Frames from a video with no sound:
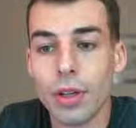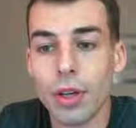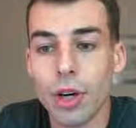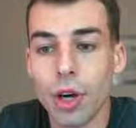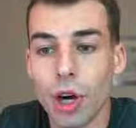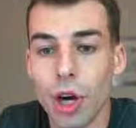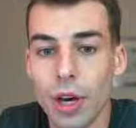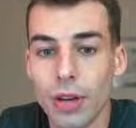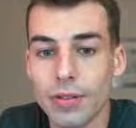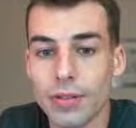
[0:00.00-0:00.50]

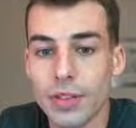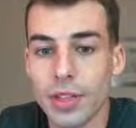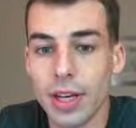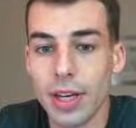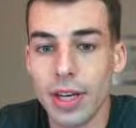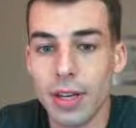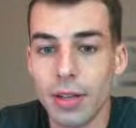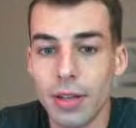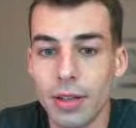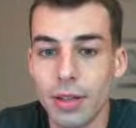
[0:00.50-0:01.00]

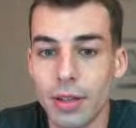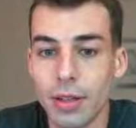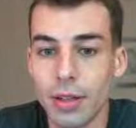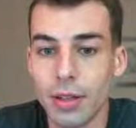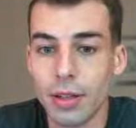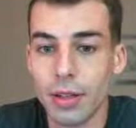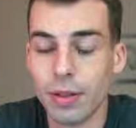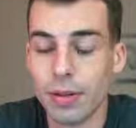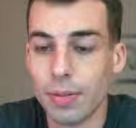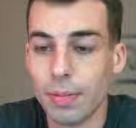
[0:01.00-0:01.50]
offset
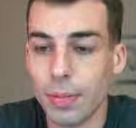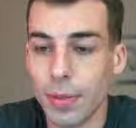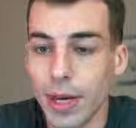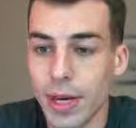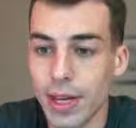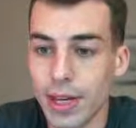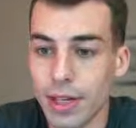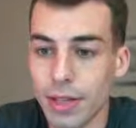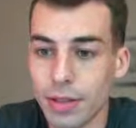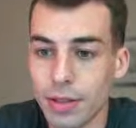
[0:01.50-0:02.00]

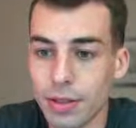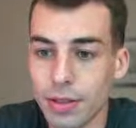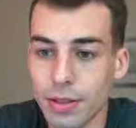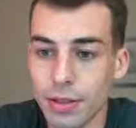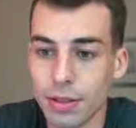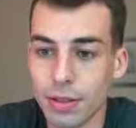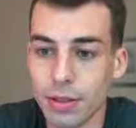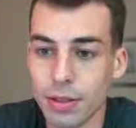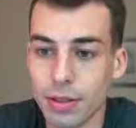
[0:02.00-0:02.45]
minus